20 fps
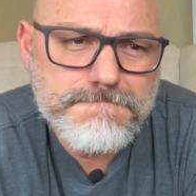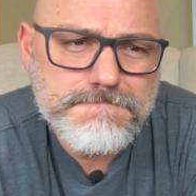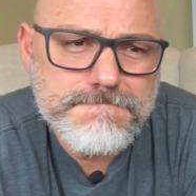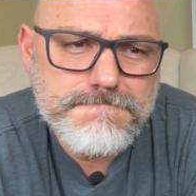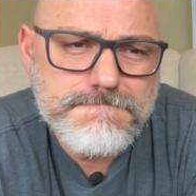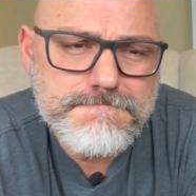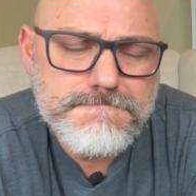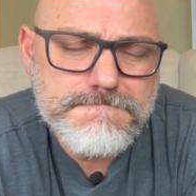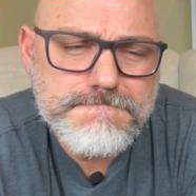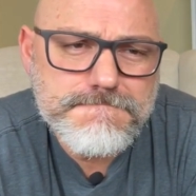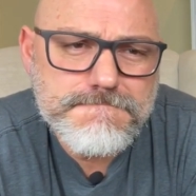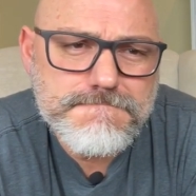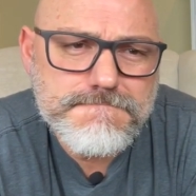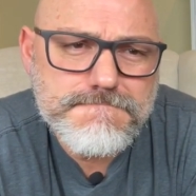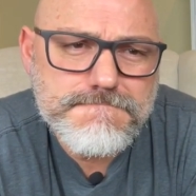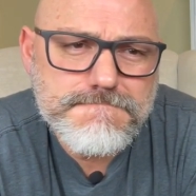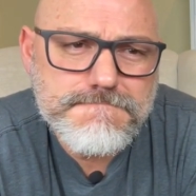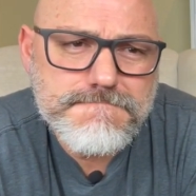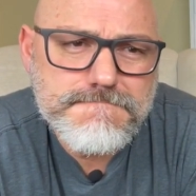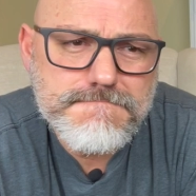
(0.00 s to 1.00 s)

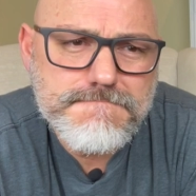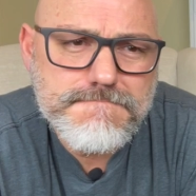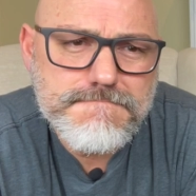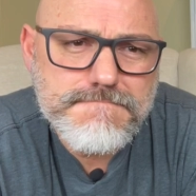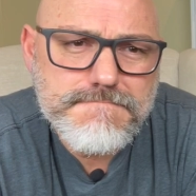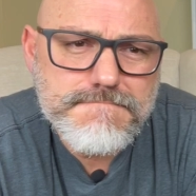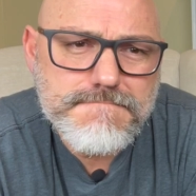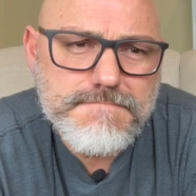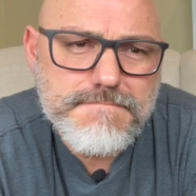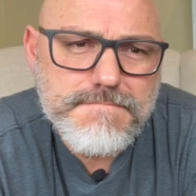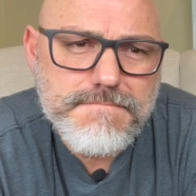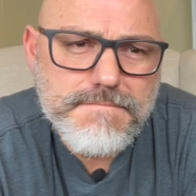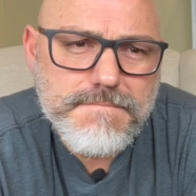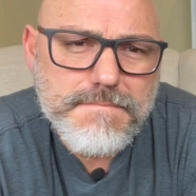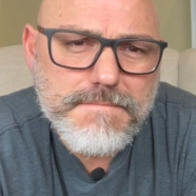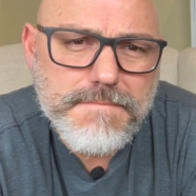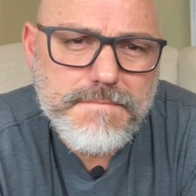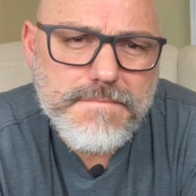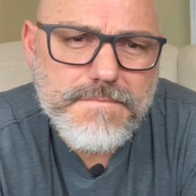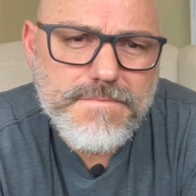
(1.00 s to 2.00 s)

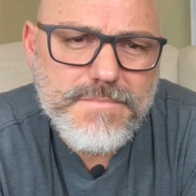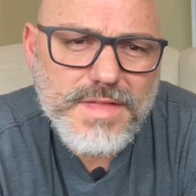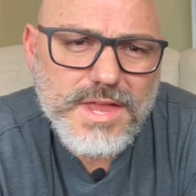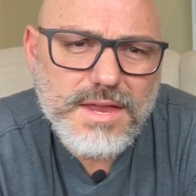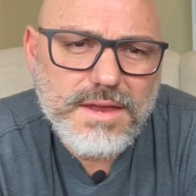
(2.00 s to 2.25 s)
(silence)